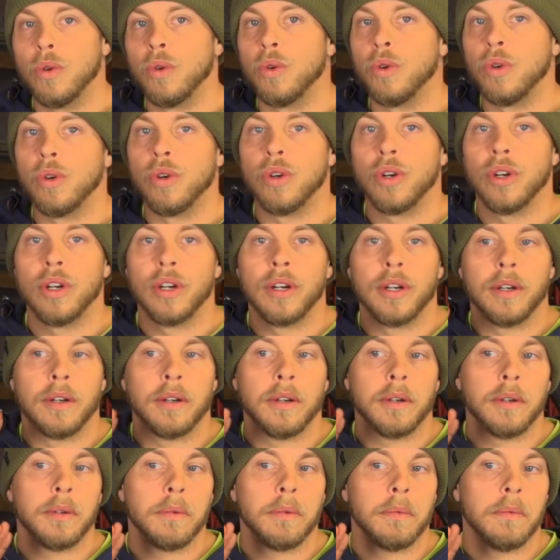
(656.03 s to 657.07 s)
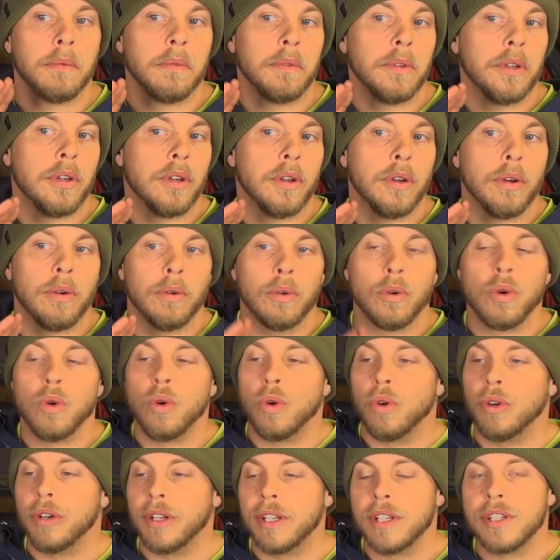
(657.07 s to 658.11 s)
or, you know,
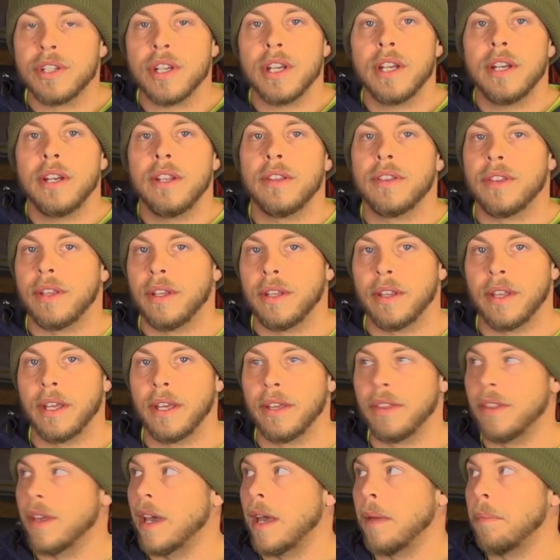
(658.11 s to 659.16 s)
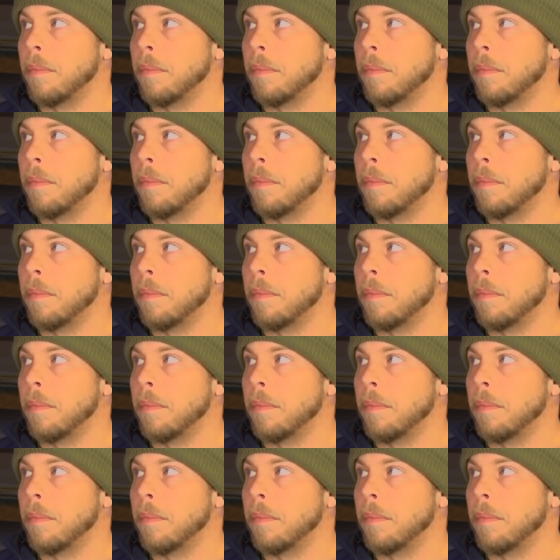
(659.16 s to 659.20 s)
cordage, anything like that.